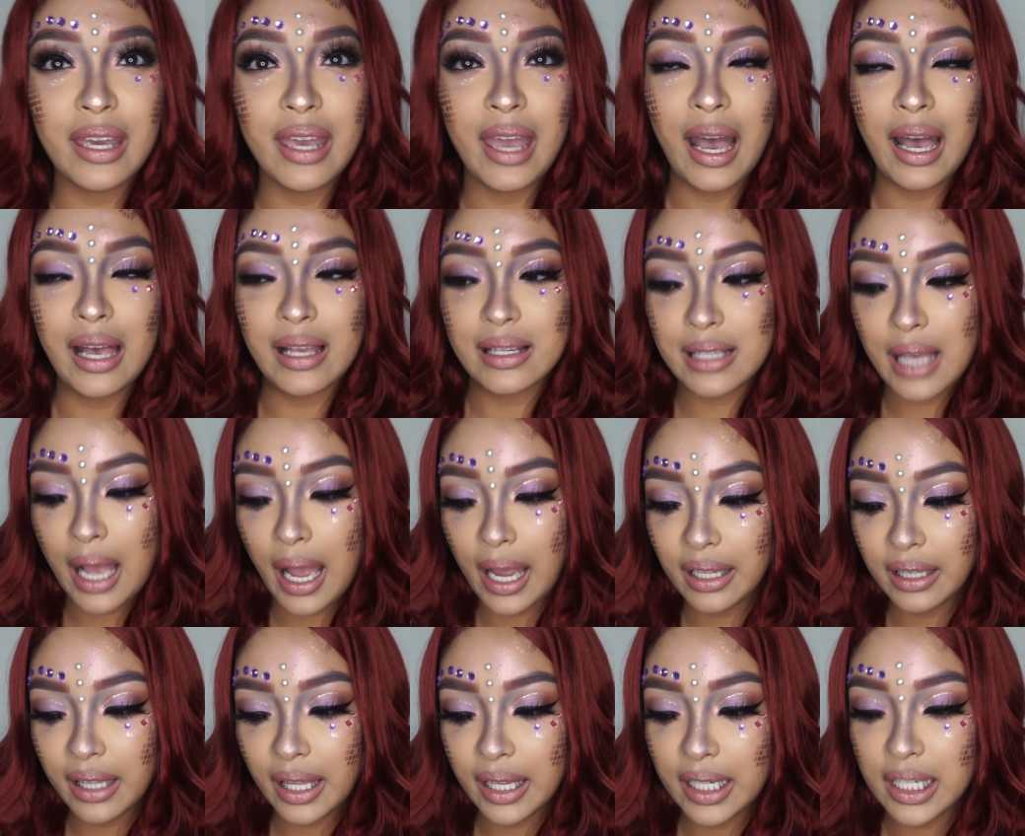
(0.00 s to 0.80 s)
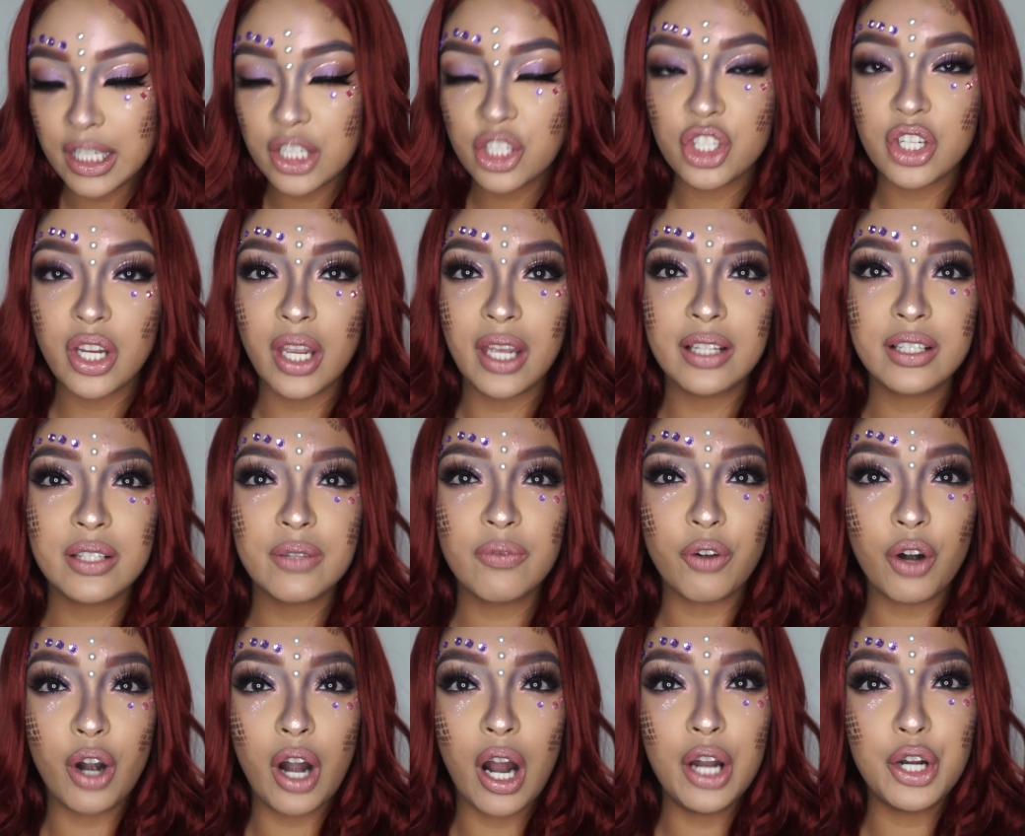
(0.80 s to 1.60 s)
It has highlighting shades
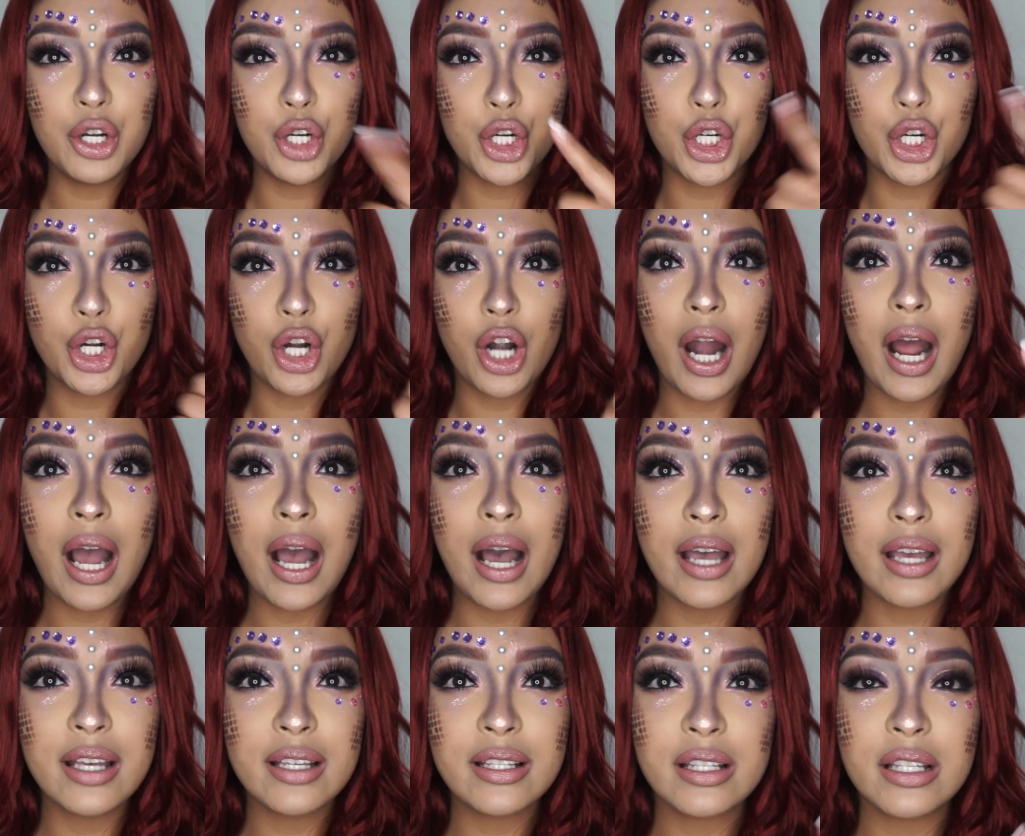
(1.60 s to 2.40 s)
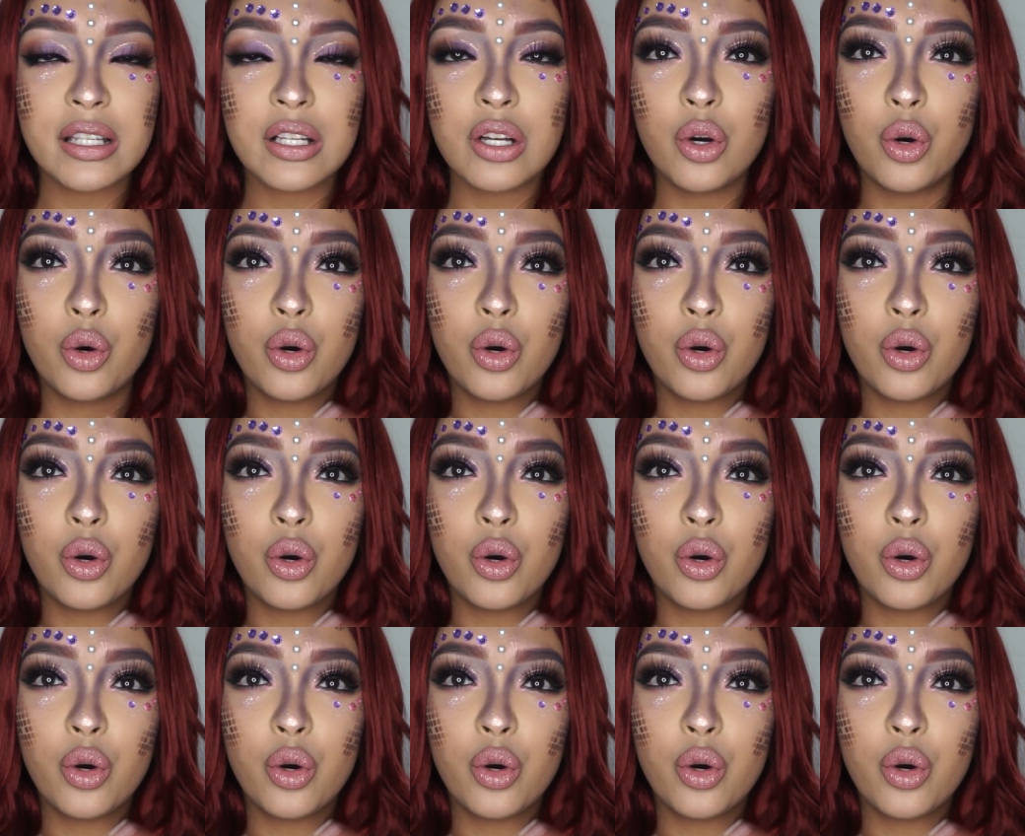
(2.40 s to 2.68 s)
for under your eyes,